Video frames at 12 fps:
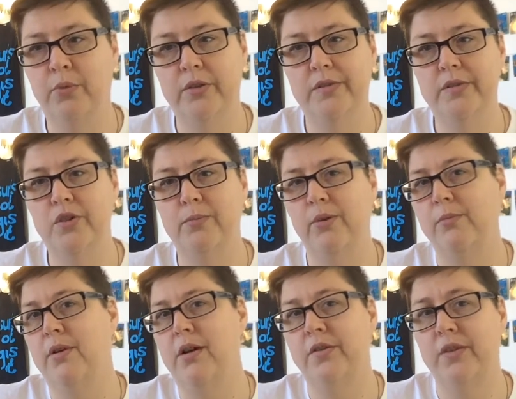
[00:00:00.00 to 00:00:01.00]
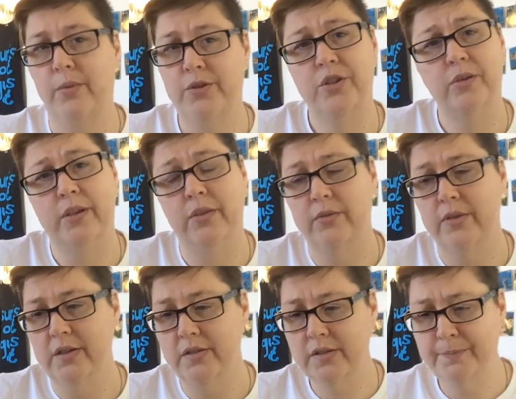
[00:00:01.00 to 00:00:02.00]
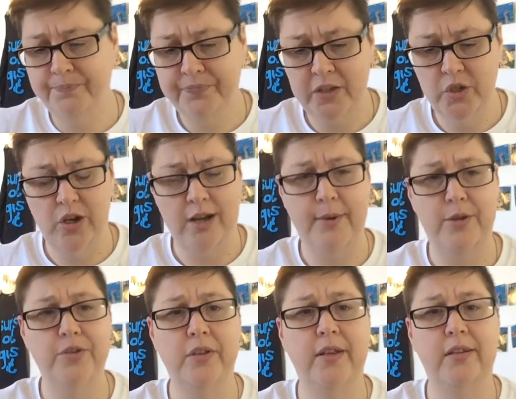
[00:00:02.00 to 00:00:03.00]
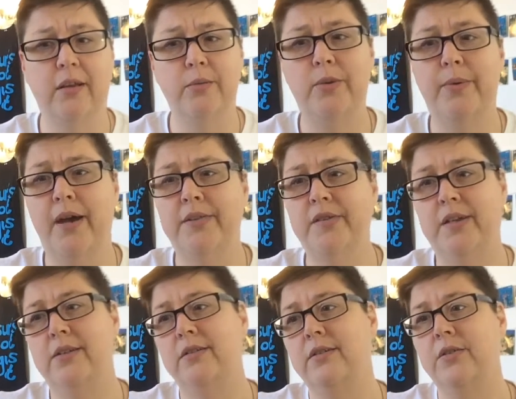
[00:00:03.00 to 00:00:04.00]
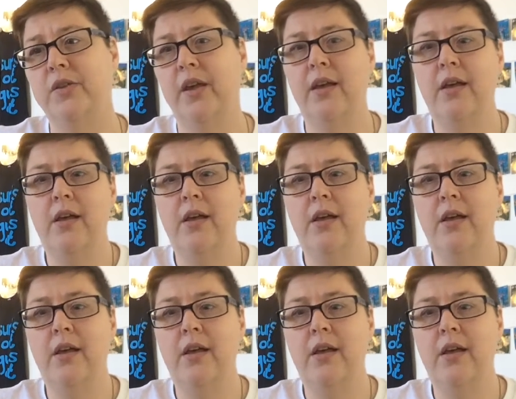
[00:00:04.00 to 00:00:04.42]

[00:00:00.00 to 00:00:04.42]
put this in your bookmarks. I want you to read through this. She talked about using like WPATH standards.